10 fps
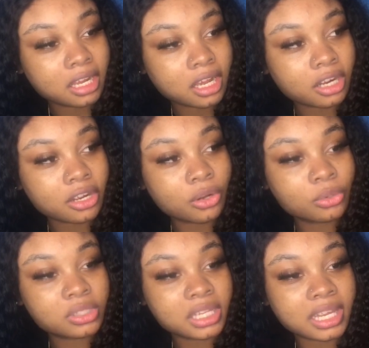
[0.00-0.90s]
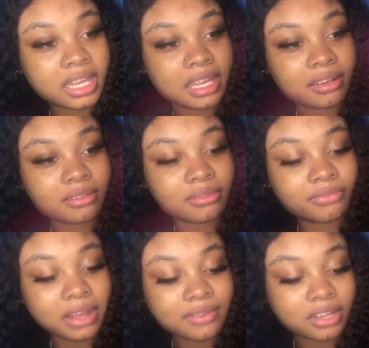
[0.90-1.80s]
a code to get
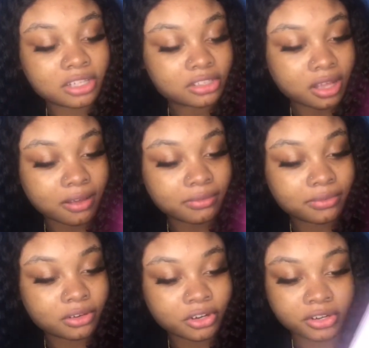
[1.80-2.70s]
$5 off on